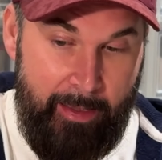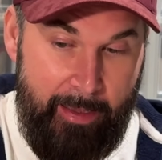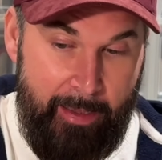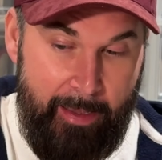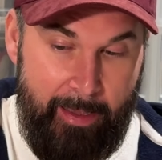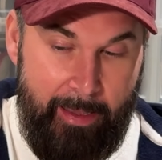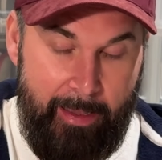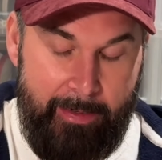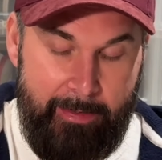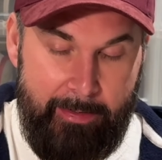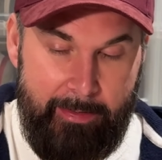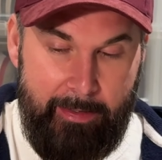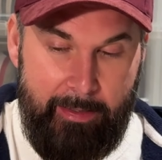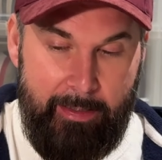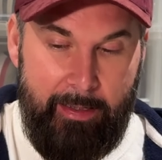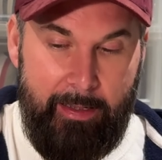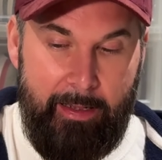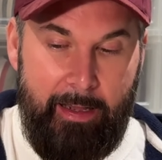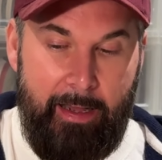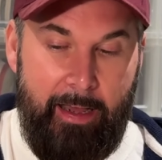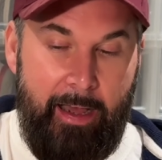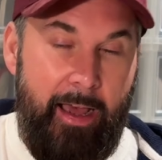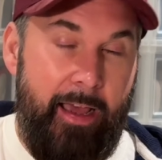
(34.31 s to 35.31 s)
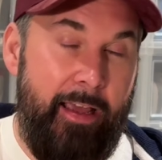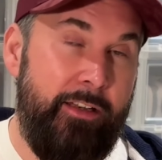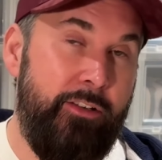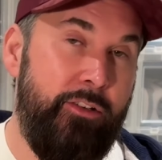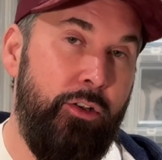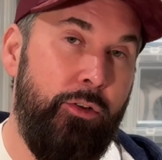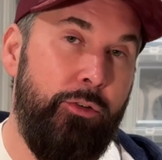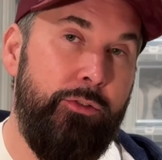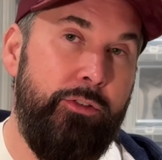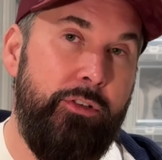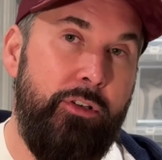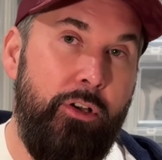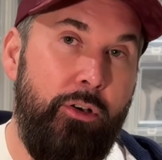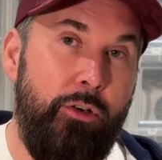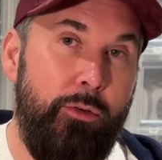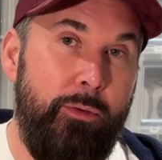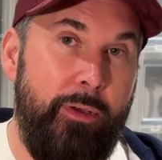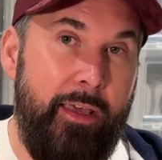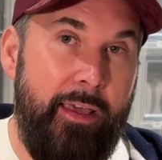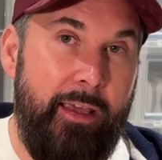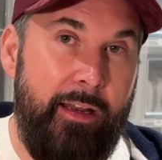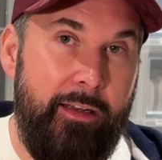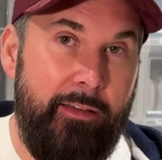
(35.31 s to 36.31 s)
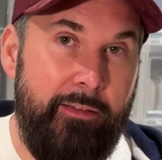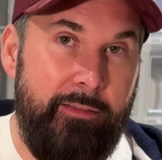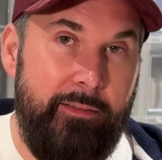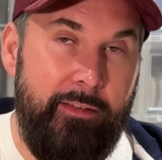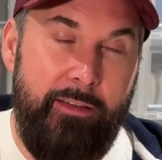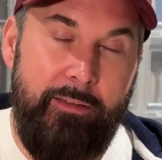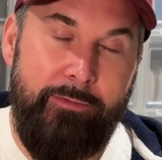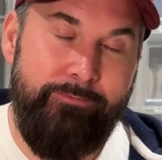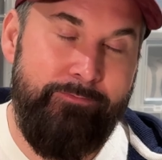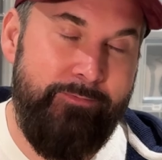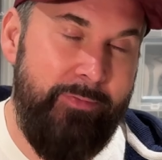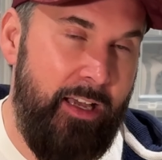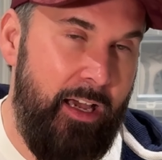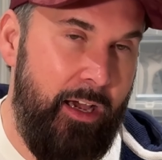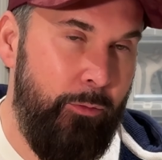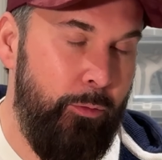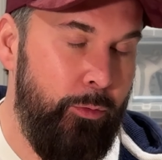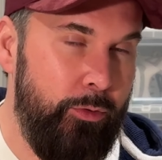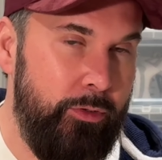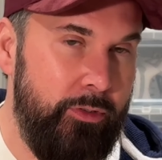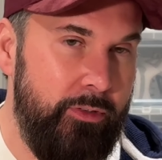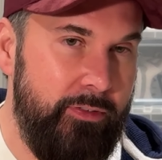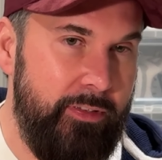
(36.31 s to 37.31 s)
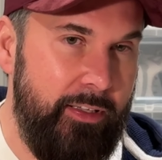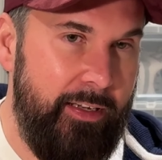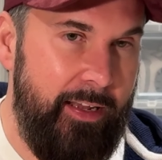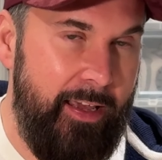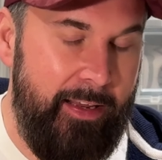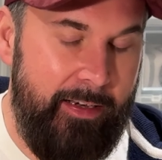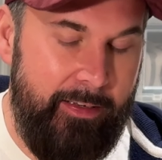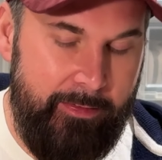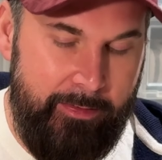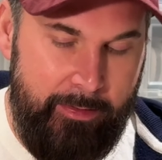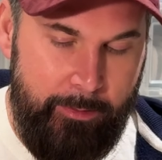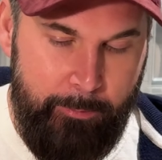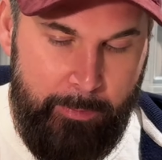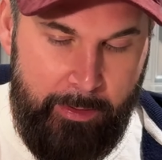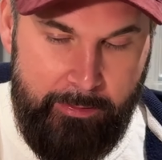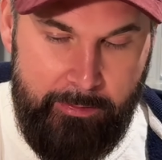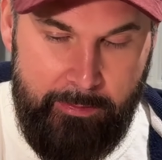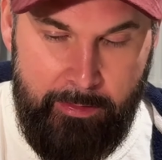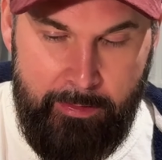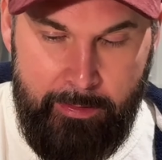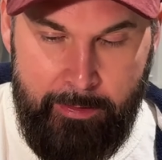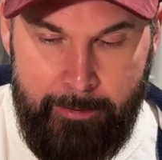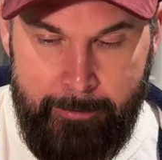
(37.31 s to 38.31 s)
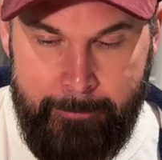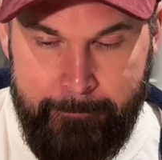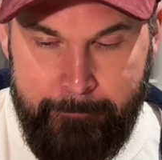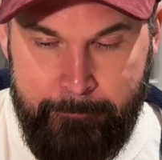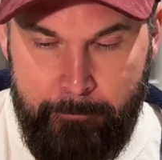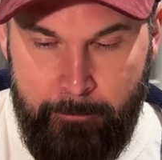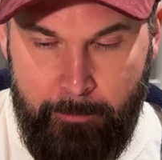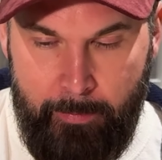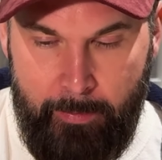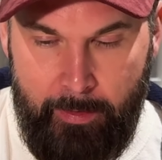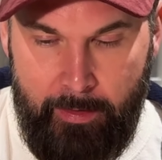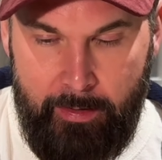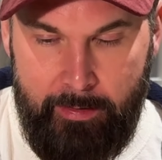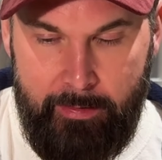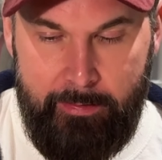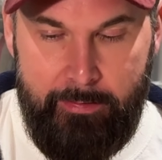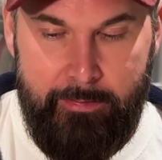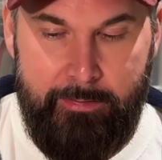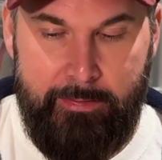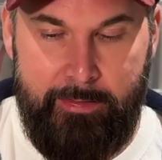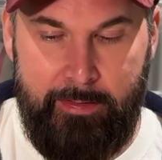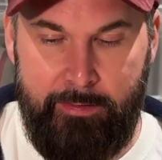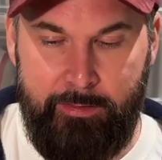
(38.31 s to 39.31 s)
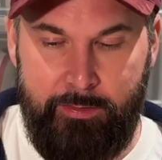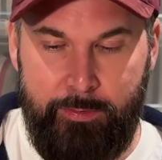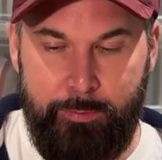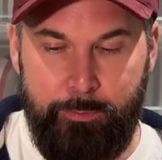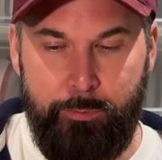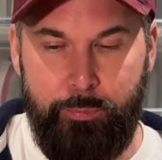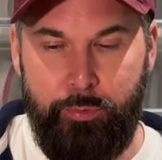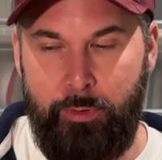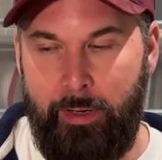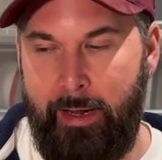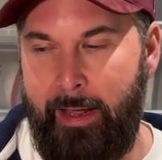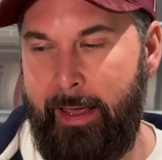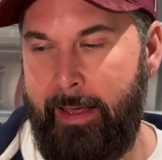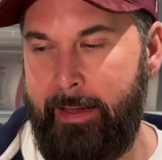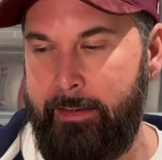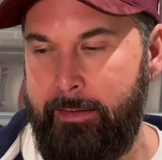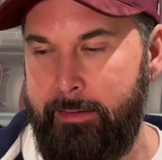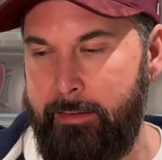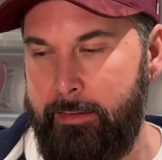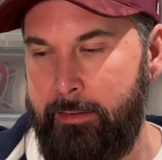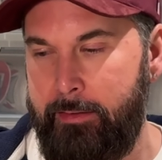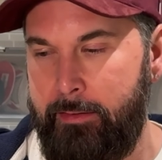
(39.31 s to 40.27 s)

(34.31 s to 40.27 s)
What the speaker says: And I don't know anything, I wouldn't say anything, but this brand,